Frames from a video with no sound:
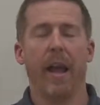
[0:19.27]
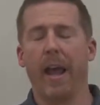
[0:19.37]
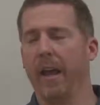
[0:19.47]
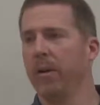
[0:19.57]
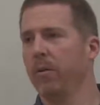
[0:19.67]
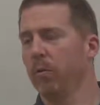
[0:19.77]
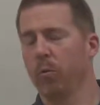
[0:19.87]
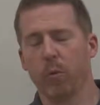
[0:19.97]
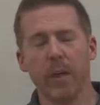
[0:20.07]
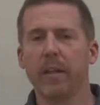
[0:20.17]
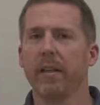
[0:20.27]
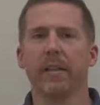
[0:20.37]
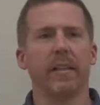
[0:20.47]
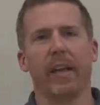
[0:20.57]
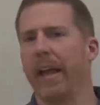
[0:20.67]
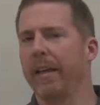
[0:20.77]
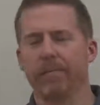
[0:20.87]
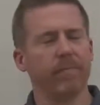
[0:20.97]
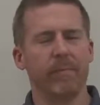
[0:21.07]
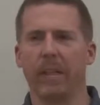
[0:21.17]
And really,
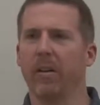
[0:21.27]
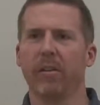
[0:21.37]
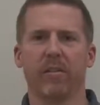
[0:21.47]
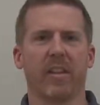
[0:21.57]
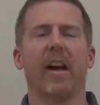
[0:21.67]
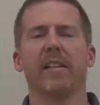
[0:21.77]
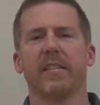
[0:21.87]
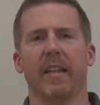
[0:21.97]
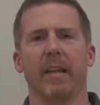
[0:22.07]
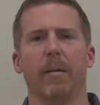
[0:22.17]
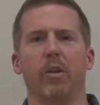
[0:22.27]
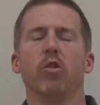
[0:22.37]
the sky's the limit.